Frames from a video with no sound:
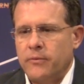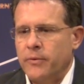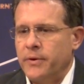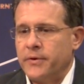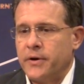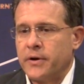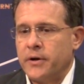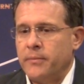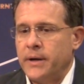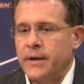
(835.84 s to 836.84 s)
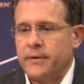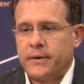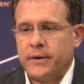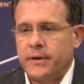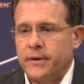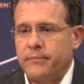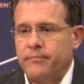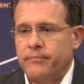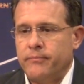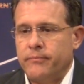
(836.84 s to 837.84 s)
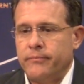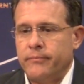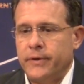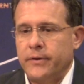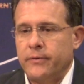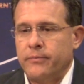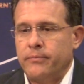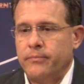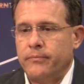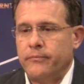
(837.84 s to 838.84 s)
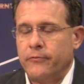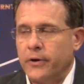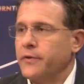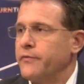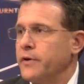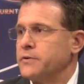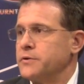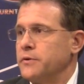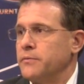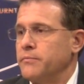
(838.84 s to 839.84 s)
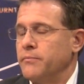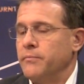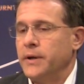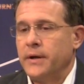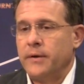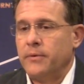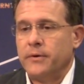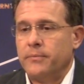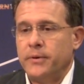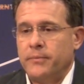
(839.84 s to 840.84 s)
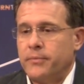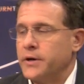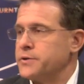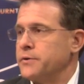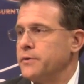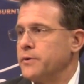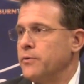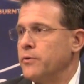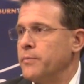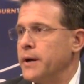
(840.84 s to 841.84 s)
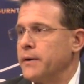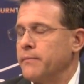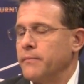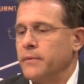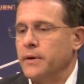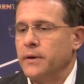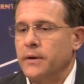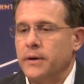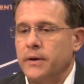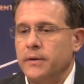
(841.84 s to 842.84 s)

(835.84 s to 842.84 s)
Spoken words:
we've been talking about, you know, really focus on being able to put pressure on the quarterback. And